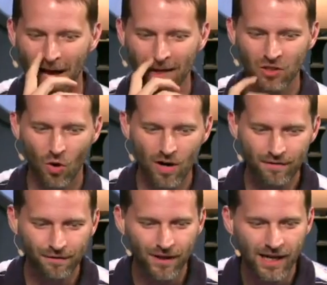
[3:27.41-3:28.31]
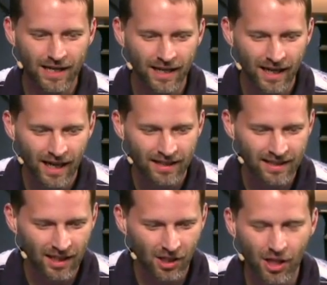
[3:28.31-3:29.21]
Torrent Freak
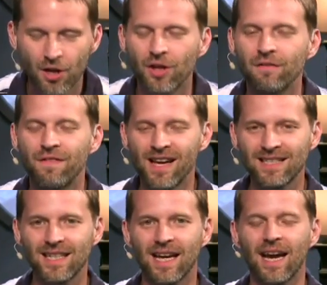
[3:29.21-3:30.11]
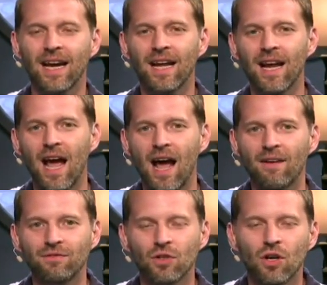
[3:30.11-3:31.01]
did a little investigating
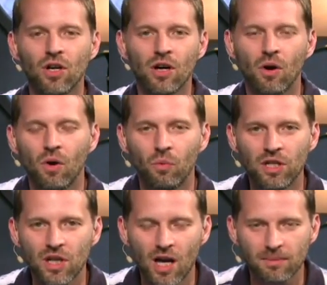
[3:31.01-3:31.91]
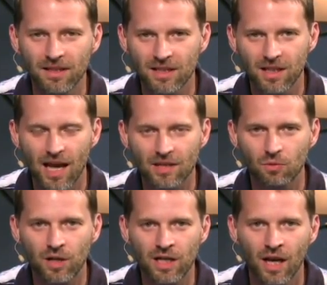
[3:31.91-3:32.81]
after uh, we talked about this
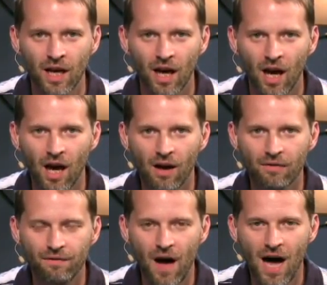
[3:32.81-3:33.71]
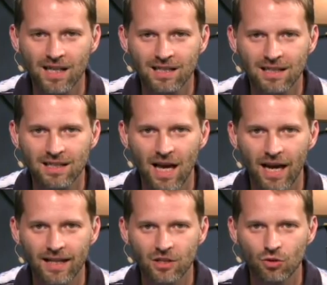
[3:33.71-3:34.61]
last week. Uh, Fox
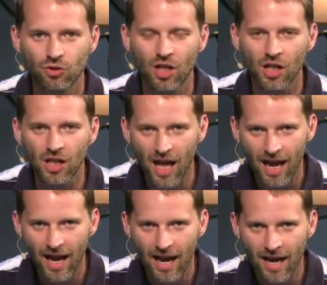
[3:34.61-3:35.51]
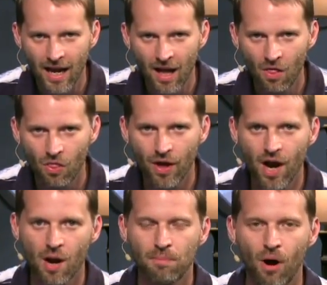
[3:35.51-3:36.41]
decided to delay
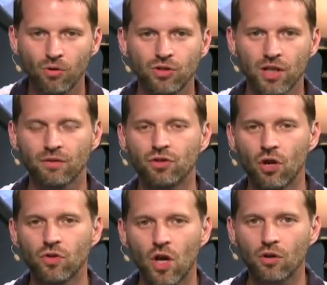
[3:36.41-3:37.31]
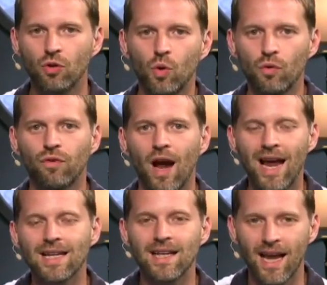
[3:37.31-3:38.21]
their posting of shows on Hulu for
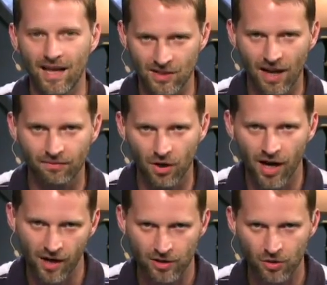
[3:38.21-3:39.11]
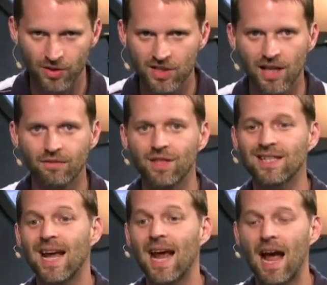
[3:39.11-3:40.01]
eight days after air. So instead of the
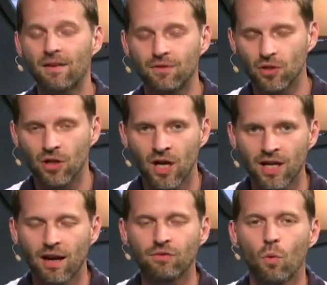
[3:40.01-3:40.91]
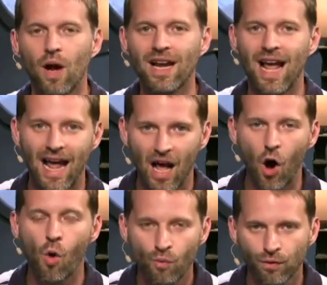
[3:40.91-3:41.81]
day after, you have to wait
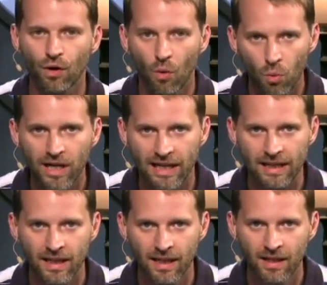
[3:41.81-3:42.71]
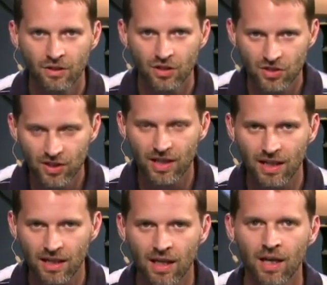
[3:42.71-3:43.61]
over a week to
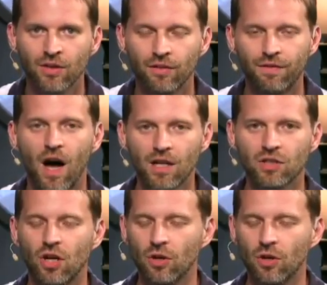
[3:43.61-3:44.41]
see which, the Fox shows.